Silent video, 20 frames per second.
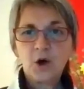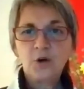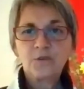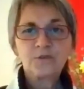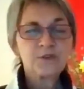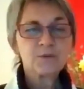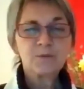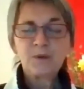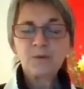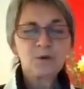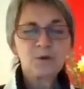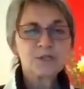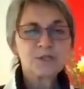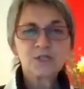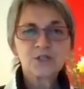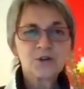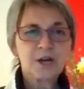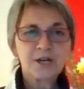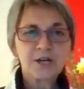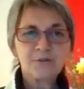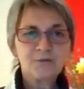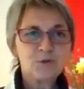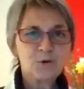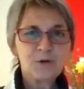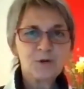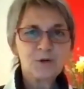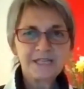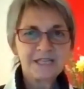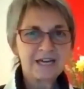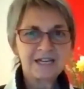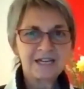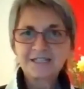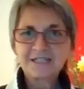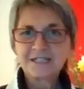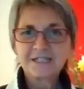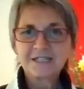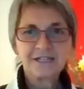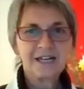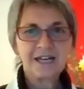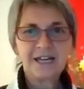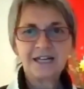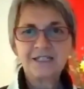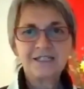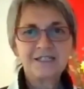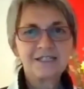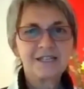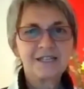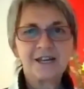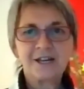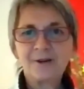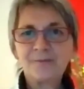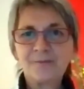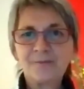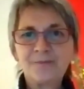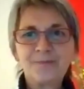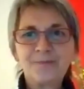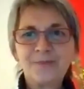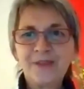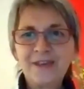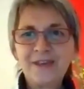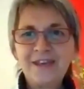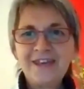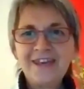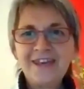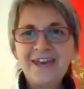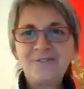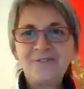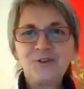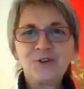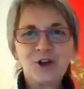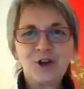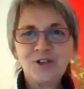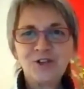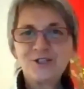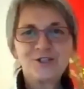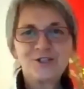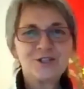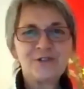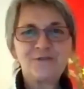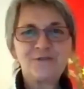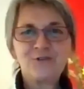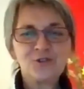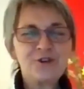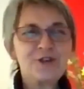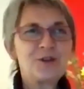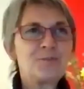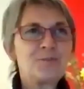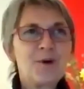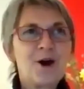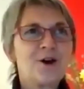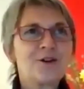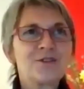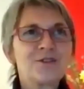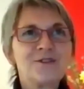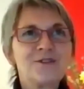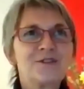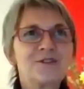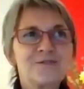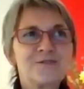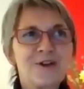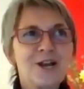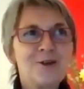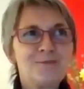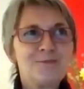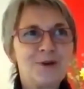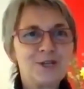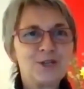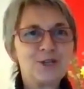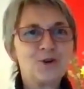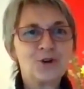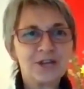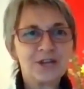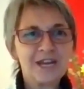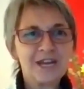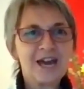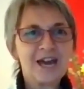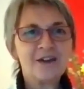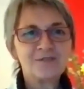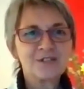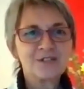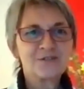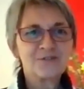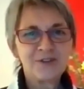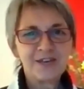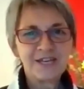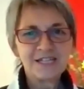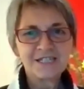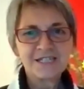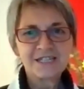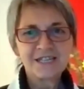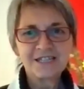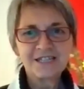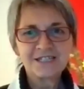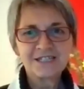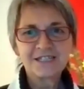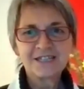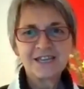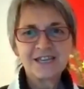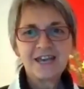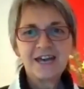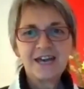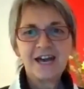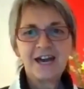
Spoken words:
Often we want to try and avoid that, and if you're in a path of development, you're going to have to face it,